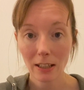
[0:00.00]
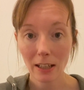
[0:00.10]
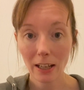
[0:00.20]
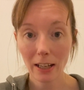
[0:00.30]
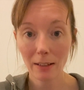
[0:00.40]

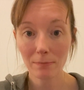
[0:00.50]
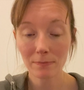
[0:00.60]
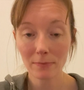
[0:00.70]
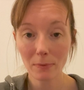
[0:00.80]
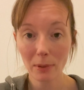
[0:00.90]

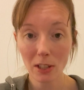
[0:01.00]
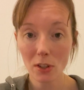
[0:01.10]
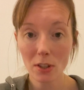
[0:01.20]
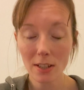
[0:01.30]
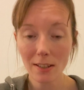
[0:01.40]
because
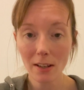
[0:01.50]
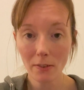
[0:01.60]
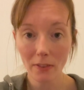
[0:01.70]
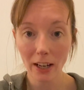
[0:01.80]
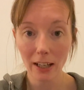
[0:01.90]
you deserve
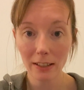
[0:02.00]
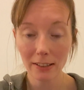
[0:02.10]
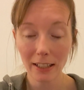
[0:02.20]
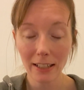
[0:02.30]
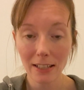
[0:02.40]
that, and
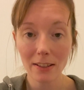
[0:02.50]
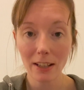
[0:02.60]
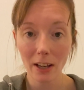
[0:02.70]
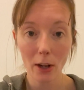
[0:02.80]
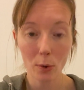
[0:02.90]
that is the
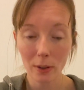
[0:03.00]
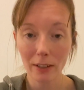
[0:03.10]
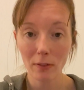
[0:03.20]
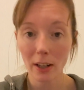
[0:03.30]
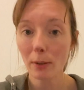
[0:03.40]
only
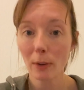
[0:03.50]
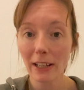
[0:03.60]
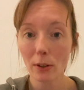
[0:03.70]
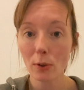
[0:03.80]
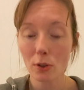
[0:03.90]
right way
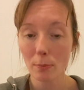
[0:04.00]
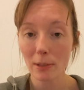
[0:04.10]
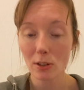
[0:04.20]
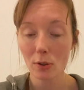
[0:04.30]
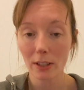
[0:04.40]
you should be
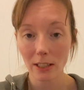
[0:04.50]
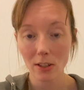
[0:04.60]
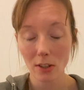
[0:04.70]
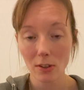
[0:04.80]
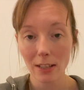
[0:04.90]
talking to
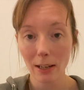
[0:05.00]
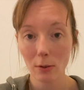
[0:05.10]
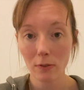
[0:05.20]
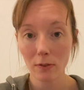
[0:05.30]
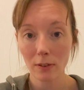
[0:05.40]

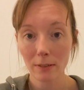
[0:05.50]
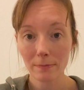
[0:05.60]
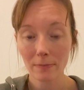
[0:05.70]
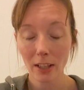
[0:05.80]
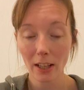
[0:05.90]
yourself.
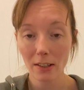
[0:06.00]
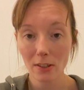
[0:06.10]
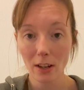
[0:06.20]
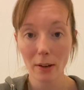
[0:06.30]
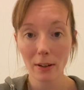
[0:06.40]

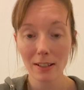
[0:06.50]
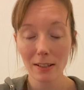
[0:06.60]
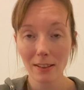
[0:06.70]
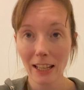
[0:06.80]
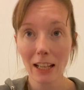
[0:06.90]
So
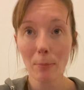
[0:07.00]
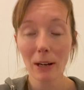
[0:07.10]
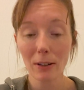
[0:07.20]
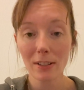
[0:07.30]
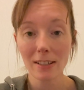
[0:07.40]
think
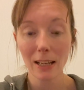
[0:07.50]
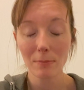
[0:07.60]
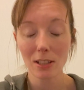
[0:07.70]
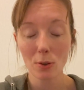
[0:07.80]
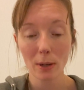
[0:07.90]
about the same
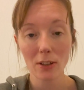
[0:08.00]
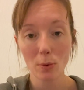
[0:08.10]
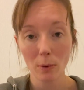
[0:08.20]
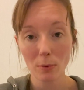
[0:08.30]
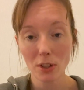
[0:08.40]
situation.
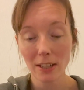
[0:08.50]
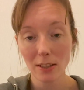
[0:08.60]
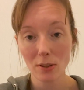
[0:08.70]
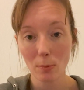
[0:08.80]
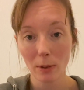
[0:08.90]
What would you say to
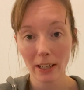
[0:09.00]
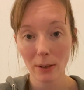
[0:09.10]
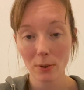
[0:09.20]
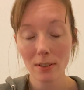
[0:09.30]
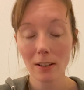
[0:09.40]
someone
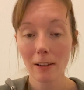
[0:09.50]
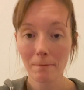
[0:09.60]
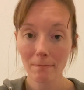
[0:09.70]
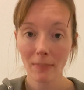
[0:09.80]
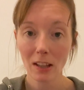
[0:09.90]
else?
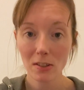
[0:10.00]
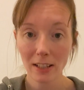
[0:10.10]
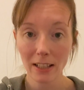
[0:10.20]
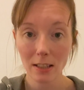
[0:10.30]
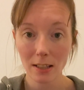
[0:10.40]

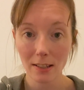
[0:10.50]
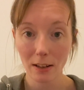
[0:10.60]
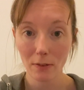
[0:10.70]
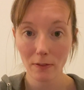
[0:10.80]
Say it to yourself.